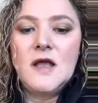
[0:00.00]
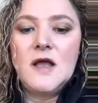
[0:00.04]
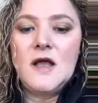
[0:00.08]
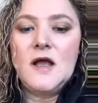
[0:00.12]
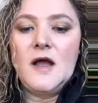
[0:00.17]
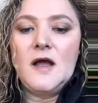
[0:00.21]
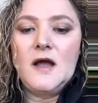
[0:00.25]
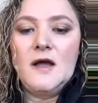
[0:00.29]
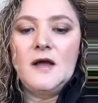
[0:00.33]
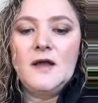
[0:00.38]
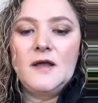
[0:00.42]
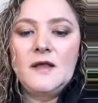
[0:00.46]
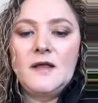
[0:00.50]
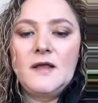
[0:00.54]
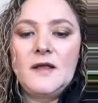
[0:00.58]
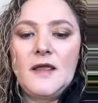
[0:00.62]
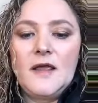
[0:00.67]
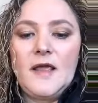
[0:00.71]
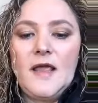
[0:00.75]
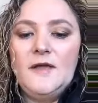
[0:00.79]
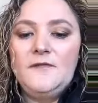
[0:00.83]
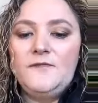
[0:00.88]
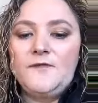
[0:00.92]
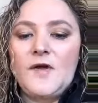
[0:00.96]

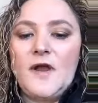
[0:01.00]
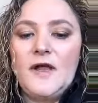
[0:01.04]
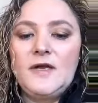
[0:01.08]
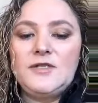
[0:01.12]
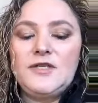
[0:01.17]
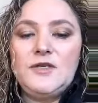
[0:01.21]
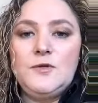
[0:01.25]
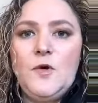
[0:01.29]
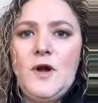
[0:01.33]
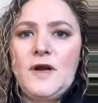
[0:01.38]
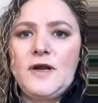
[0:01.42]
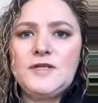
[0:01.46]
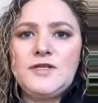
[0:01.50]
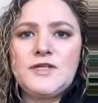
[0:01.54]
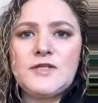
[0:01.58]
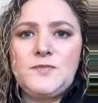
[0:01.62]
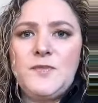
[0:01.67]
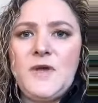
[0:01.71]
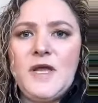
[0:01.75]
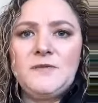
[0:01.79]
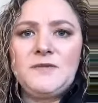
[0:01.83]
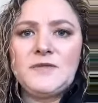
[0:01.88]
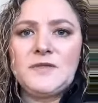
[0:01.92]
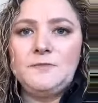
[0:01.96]
Hey, Frank, do you want to just
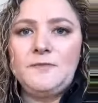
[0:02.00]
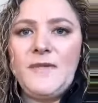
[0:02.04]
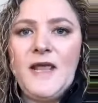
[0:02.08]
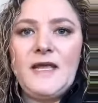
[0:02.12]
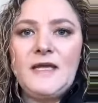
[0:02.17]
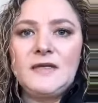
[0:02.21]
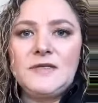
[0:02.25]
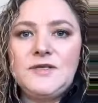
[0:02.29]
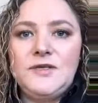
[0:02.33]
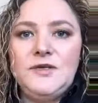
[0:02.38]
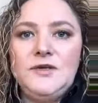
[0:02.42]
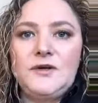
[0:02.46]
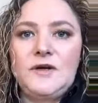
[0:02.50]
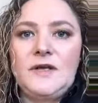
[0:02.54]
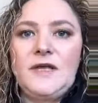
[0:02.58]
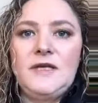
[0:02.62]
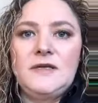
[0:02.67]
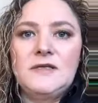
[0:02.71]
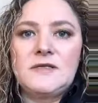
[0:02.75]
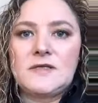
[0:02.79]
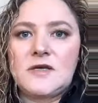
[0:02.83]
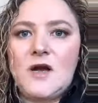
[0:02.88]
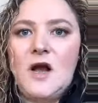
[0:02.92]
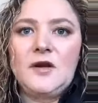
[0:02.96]
be able to make it to your
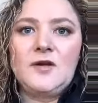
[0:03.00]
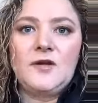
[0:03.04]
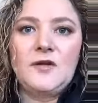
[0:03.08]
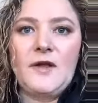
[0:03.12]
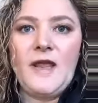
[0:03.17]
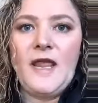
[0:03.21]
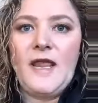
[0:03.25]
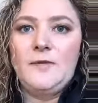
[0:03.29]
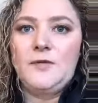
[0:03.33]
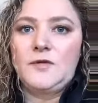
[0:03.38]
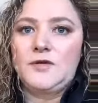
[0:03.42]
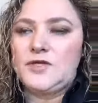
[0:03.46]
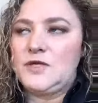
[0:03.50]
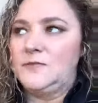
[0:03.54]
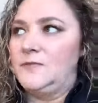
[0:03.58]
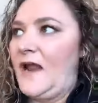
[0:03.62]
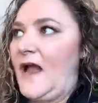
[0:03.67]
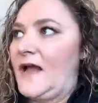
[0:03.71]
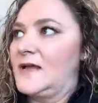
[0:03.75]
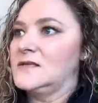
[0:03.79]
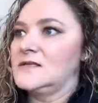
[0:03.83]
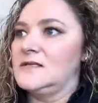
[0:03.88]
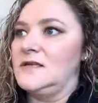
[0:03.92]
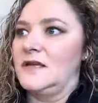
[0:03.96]
kid's soccer game or
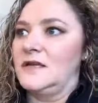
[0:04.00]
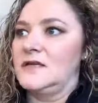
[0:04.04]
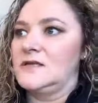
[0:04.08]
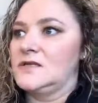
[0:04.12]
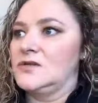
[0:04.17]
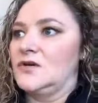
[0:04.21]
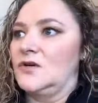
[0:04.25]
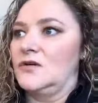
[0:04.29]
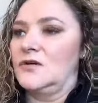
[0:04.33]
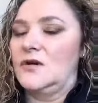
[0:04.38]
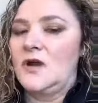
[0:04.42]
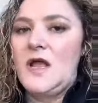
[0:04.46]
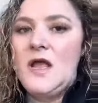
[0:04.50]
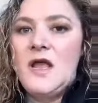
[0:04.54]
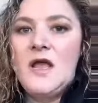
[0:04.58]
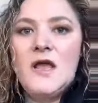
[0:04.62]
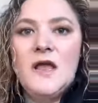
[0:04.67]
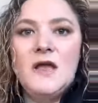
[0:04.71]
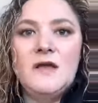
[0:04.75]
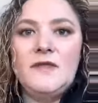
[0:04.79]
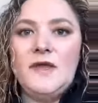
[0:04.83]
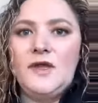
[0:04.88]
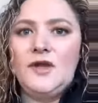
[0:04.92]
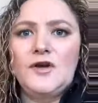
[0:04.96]
gymnastics or
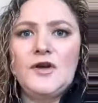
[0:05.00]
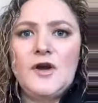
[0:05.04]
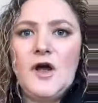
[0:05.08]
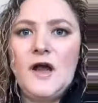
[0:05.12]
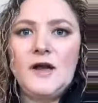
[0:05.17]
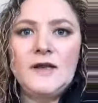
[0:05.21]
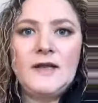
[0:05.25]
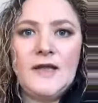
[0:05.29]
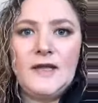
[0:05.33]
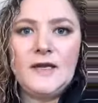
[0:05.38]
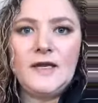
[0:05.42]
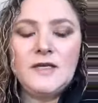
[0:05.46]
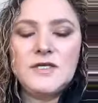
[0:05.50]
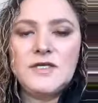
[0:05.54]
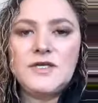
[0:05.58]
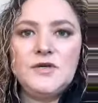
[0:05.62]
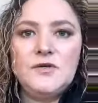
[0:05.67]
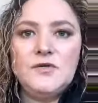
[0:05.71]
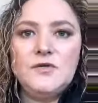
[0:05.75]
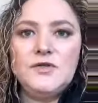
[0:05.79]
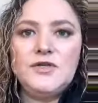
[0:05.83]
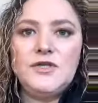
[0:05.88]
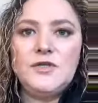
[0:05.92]
that you're not getting to?